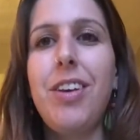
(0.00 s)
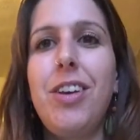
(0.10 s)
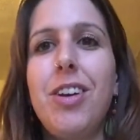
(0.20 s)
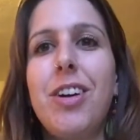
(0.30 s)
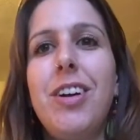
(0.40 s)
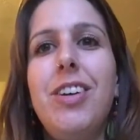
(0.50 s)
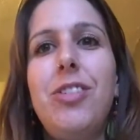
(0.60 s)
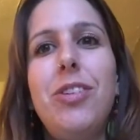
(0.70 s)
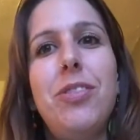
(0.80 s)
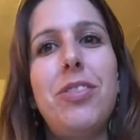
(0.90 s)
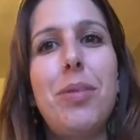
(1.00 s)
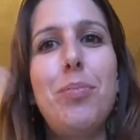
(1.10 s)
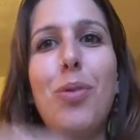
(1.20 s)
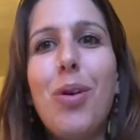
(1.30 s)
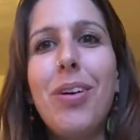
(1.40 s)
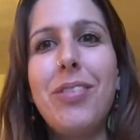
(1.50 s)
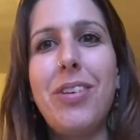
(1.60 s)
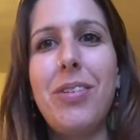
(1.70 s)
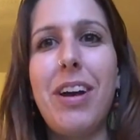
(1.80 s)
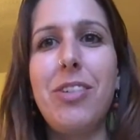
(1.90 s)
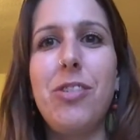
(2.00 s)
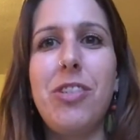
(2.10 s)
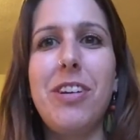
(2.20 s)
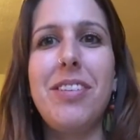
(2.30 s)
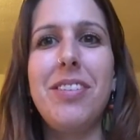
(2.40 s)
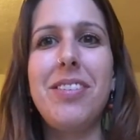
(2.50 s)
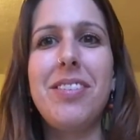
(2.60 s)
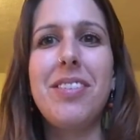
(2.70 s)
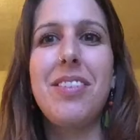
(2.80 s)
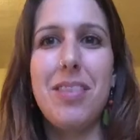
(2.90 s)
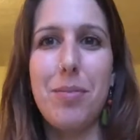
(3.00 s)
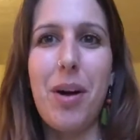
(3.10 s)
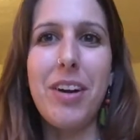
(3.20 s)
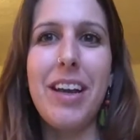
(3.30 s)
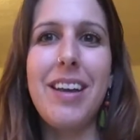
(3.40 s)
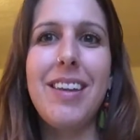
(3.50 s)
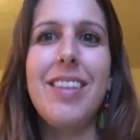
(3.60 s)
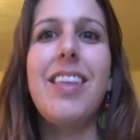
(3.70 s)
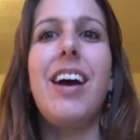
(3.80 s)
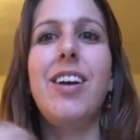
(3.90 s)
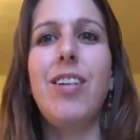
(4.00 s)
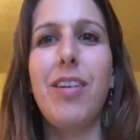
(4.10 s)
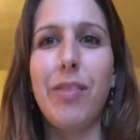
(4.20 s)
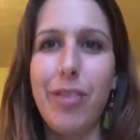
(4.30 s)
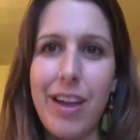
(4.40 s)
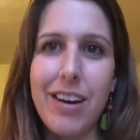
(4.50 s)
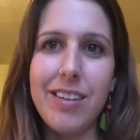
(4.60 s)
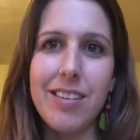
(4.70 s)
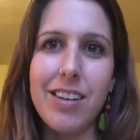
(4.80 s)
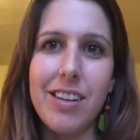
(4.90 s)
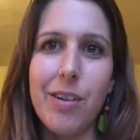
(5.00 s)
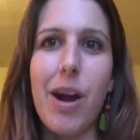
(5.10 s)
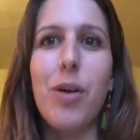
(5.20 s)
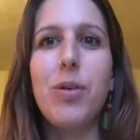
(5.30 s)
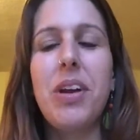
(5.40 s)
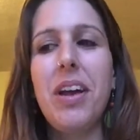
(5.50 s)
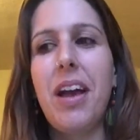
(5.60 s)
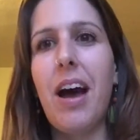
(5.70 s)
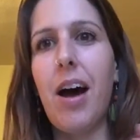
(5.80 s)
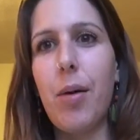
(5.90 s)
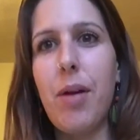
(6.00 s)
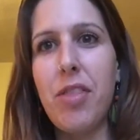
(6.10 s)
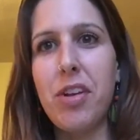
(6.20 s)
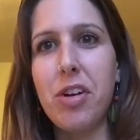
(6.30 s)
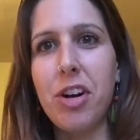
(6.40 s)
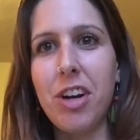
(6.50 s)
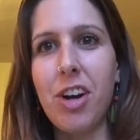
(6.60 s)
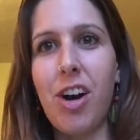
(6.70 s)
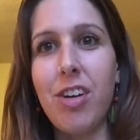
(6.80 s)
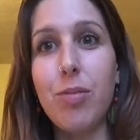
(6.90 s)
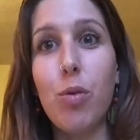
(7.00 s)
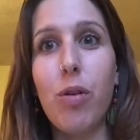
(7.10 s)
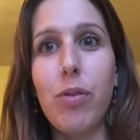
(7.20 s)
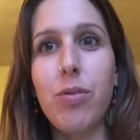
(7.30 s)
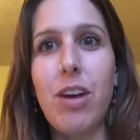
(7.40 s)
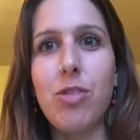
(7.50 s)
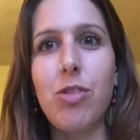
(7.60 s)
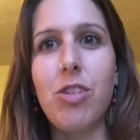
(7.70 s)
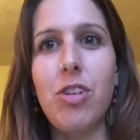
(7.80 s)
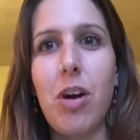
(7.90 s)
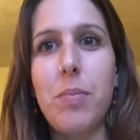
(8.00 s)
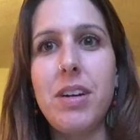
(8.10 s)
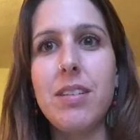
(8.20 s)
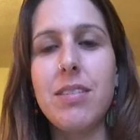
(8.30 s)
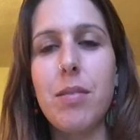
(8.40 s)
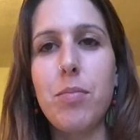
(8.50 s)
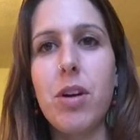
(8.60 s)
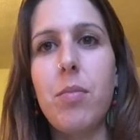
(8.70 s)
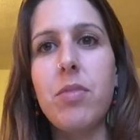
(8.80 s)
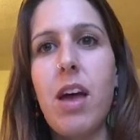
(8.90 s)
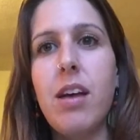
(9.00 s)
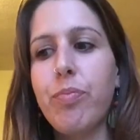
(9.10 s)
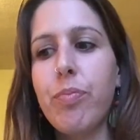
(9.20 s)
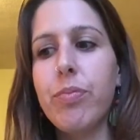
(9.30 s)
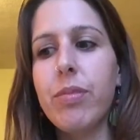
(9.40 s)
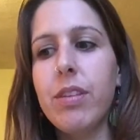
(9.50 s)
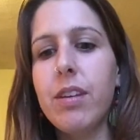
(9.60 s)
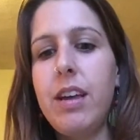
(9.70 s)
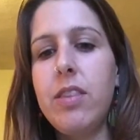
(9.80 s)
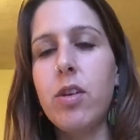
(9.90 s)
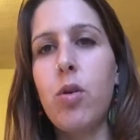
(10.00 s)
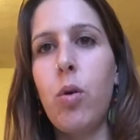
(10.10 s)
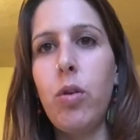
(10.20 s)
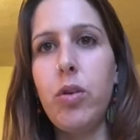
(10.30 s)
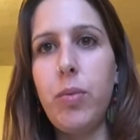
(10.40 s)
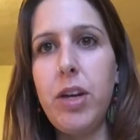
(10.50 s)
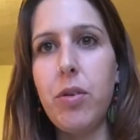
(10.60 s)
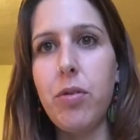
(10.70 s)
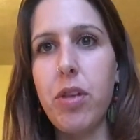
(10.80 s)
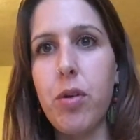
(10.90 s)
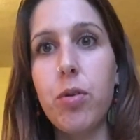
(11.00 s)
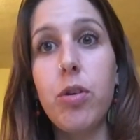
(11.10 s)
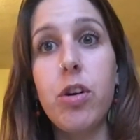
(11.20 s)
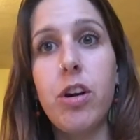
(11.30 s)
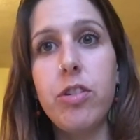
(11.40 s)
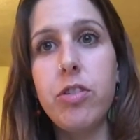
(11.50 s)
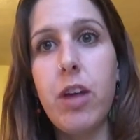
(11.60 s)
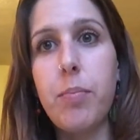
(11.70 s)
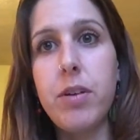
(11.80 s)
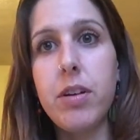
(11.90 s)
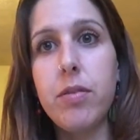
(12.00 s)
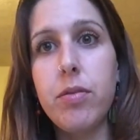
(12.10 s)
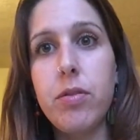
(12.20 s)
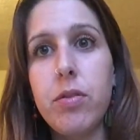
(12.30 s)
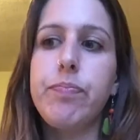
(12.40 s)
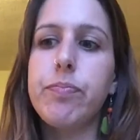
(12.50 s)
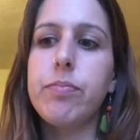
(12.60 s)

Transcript: you're introducing more xenoestrogens to the body that your liver then has to clear out, and that are going to cause more of those estrogen dominant symptoms. And in the colon, we know that oral contraceptives,